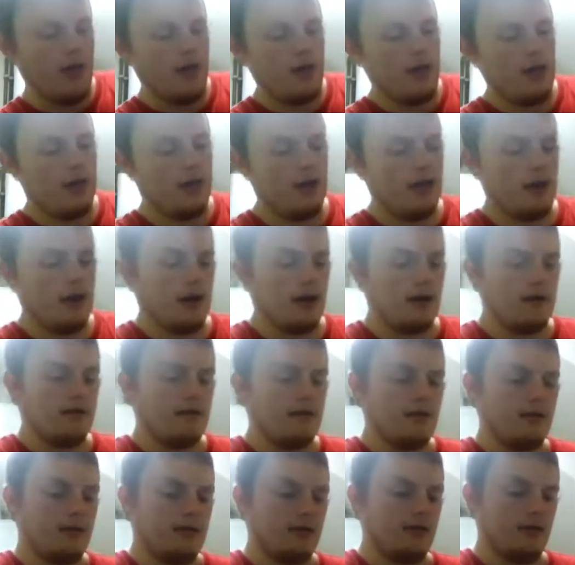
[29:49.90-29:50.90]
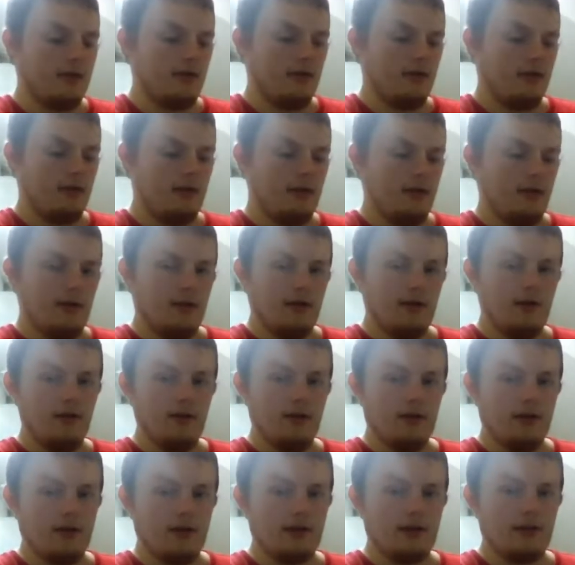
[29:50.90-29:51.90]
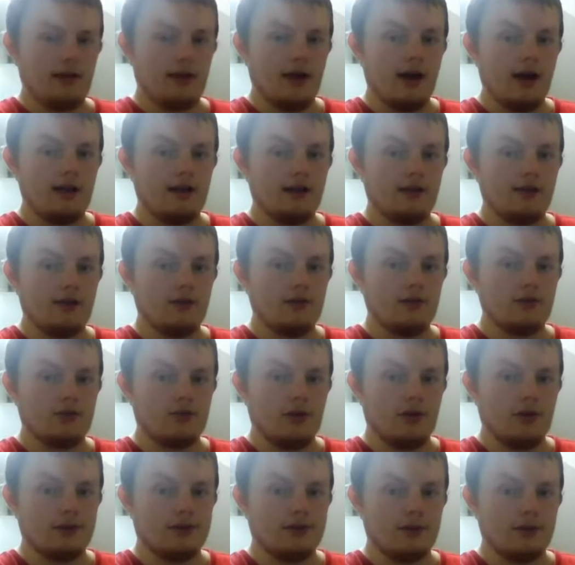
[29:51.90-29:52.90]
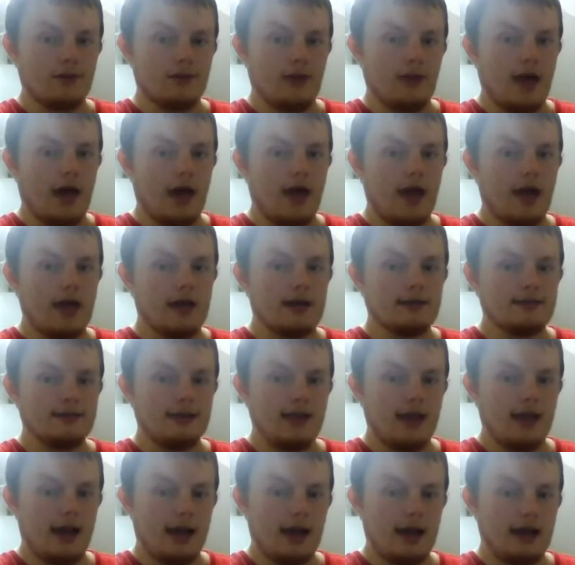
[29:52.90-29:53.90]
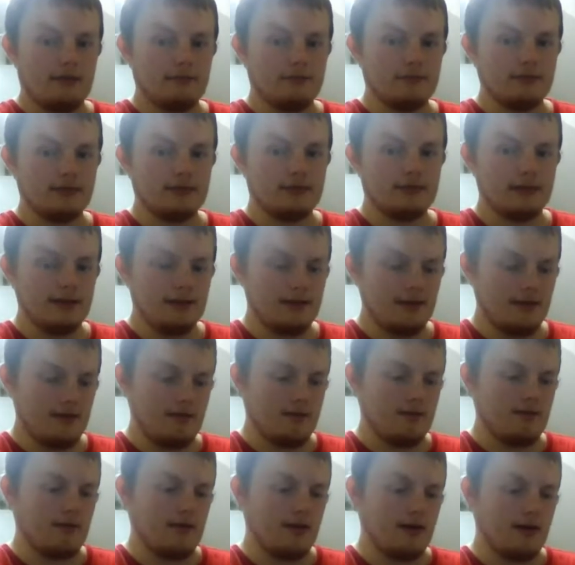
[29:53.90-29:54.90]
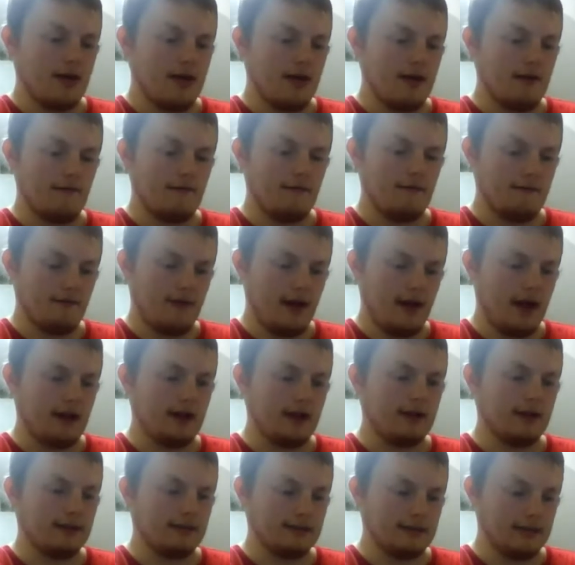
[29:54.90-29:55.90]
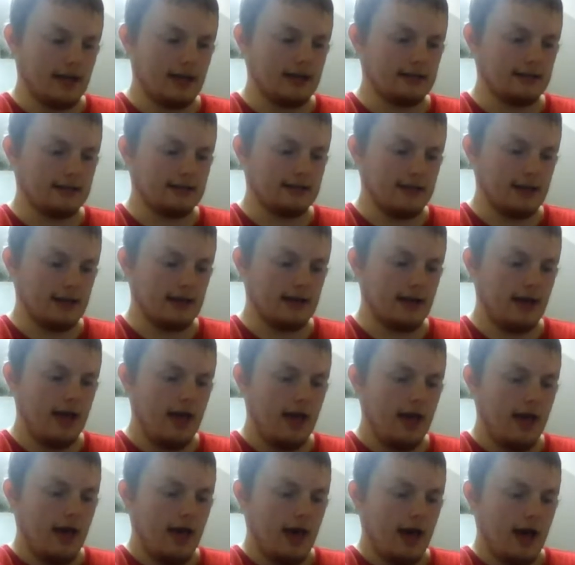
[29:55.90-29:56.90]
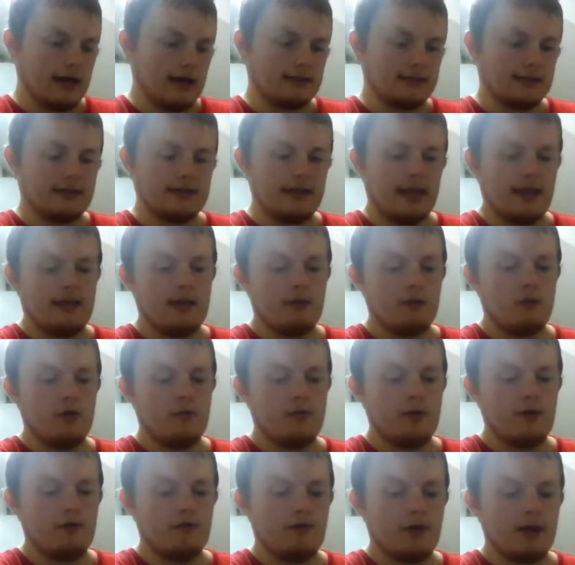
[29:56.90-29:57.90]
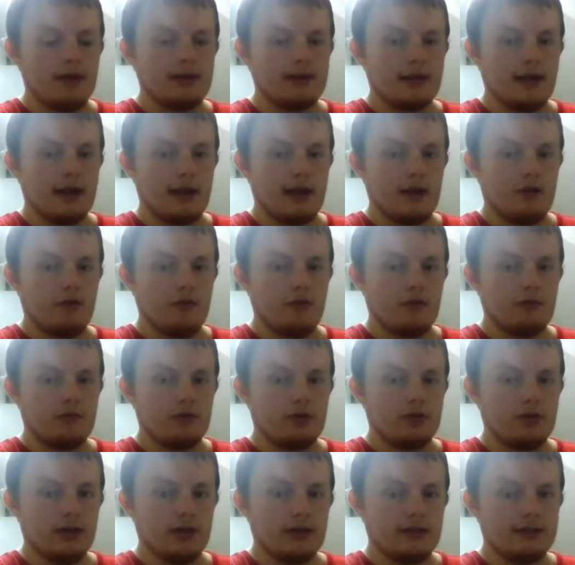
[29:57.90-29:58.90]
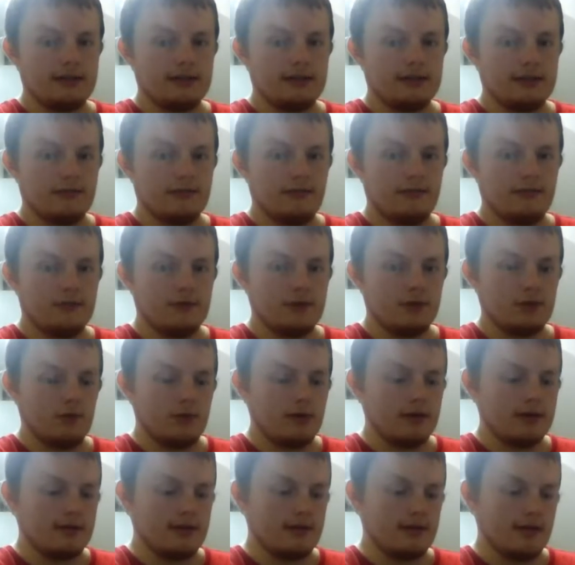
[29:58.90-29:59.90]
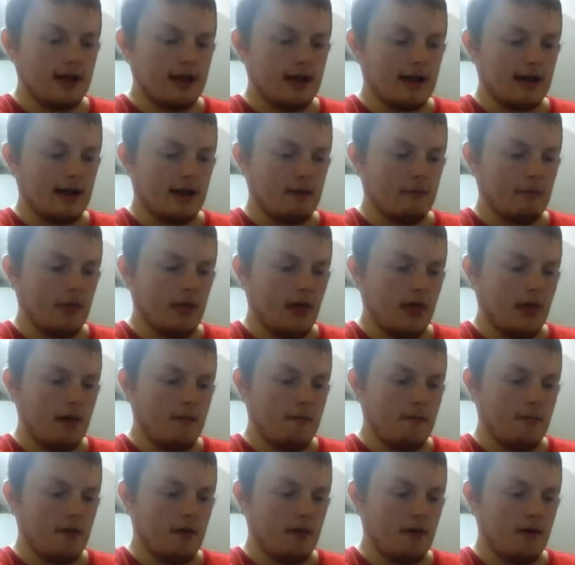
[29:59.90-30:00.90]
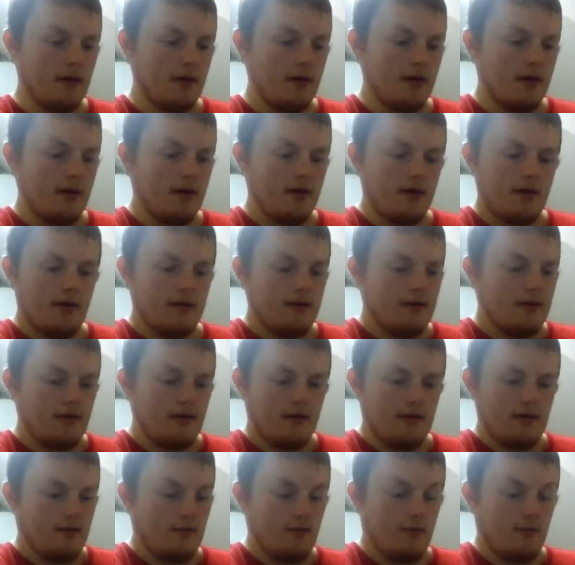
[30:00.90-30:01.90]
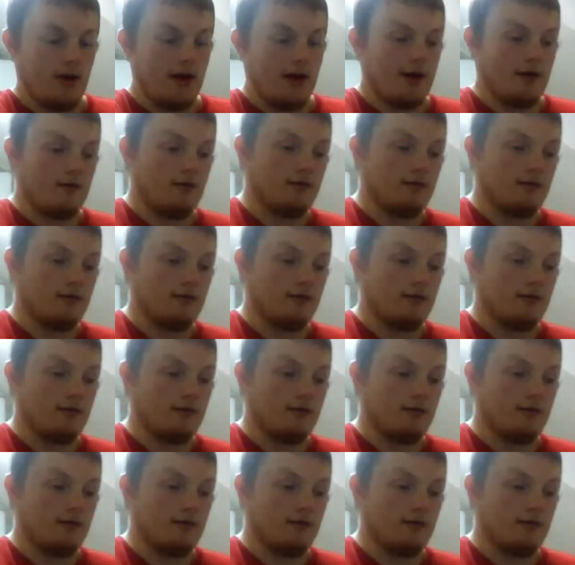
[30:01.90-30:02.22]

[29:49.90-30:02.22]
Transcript: you know, look at the color contrast on that. It's absolutely fantastic. As I said, there will be a radiator grill just squeezing that gap there, but wow,